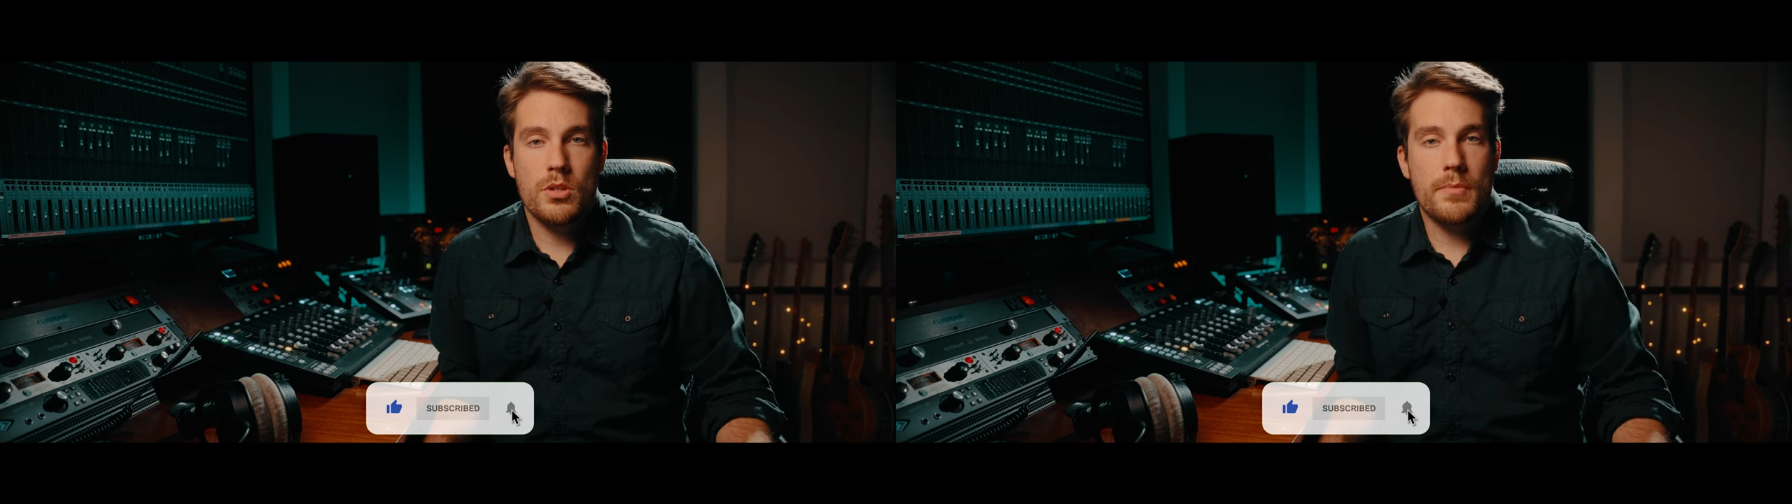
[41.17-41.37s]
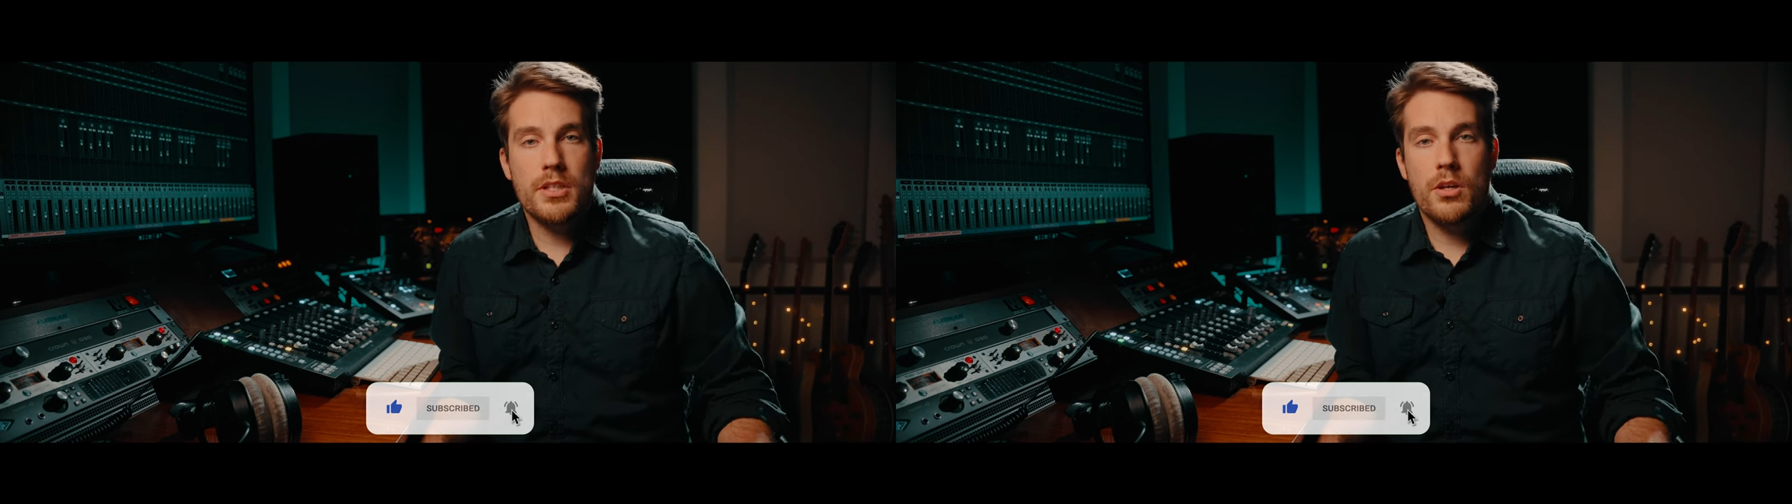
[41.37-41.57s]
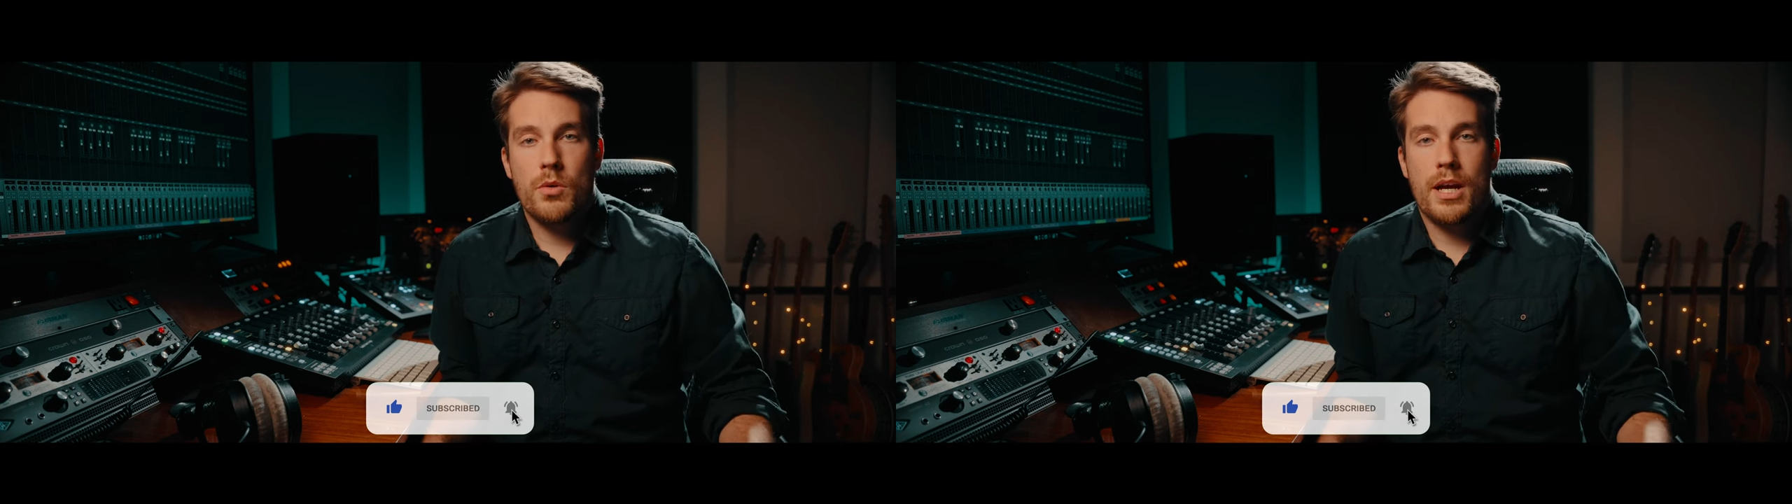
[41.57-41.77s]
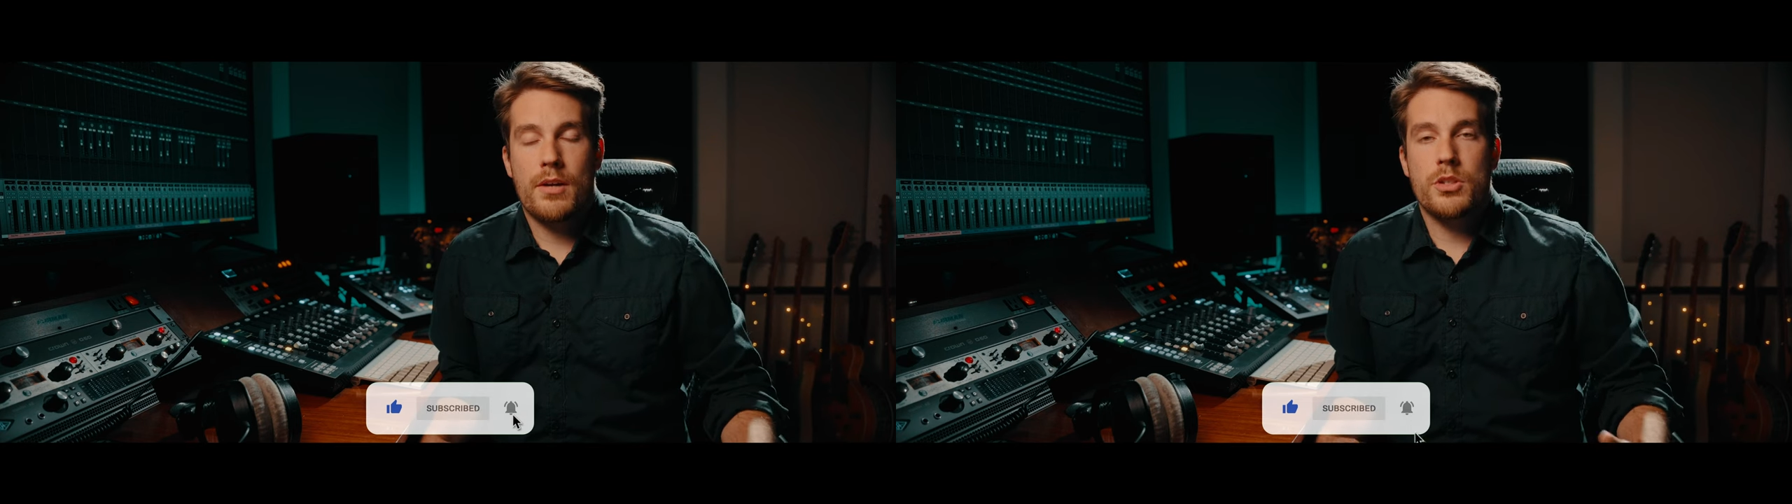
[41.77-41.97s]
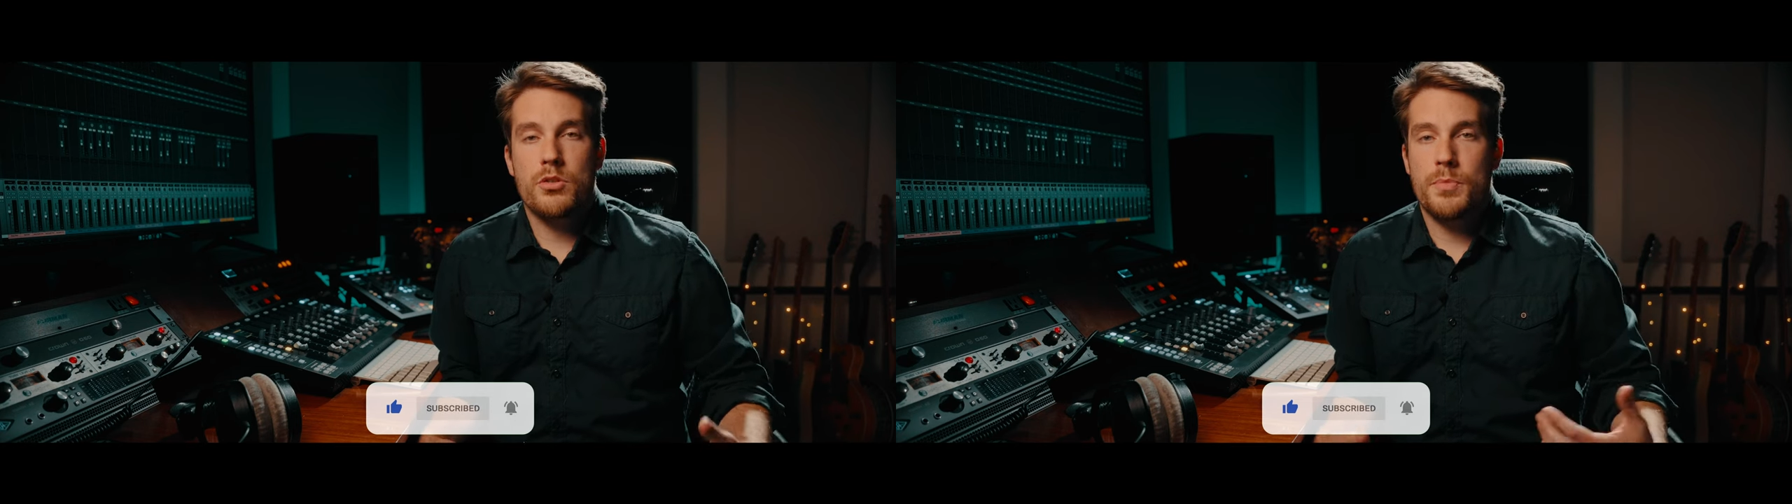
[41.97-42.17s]
Let me know
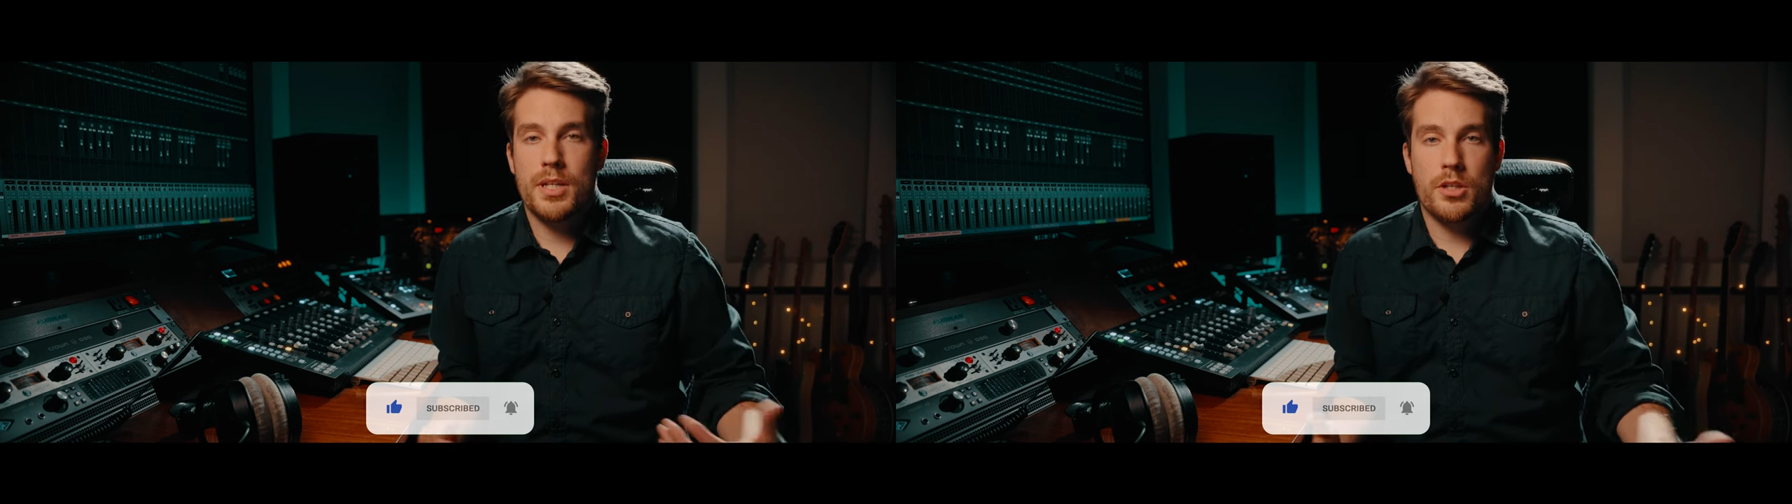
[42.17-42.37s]
how you've been